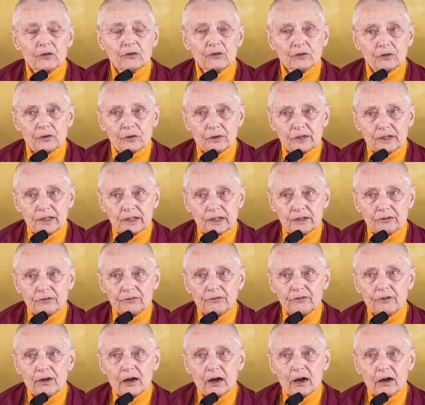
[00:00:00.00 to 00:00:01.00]
So
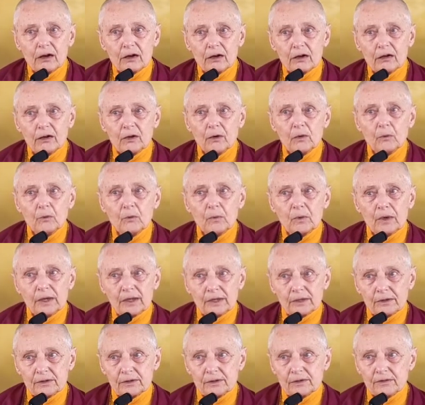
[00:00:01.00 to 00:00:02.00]
if our
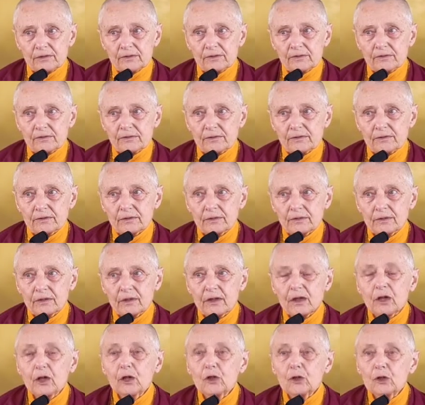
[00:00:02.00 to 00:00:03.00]
awareness
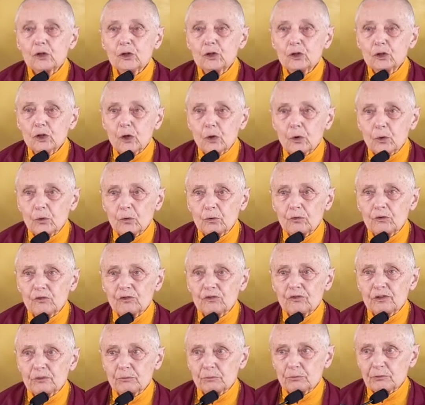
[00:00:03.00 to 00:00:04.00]

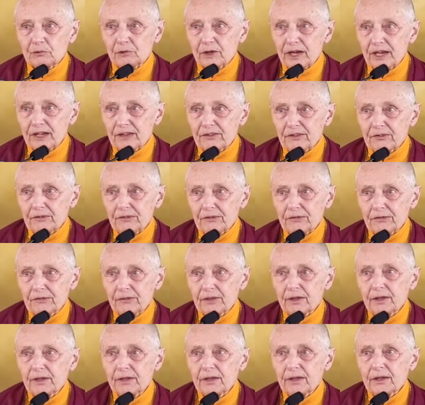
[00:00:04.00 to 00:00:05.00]
knows the breath
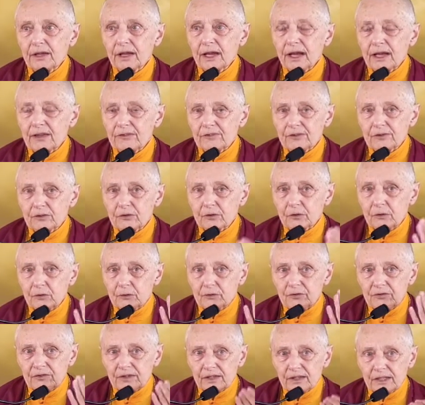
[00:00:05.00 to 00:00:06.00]
as it
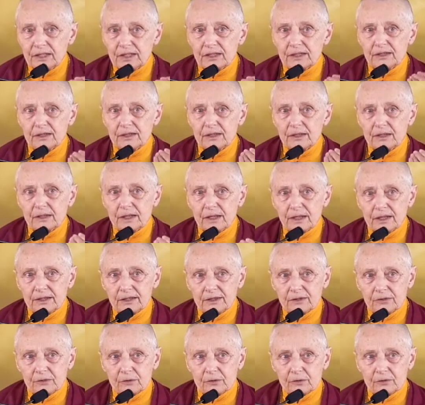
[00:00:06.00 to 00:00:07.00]
goes in
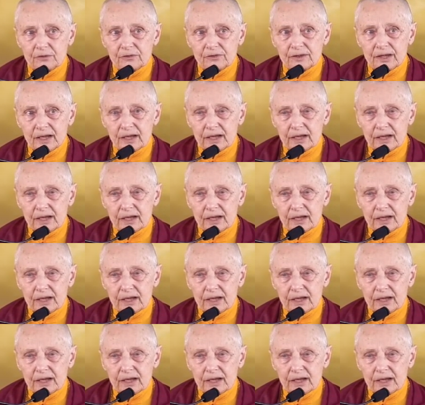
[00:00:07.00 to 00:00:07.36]
and it goes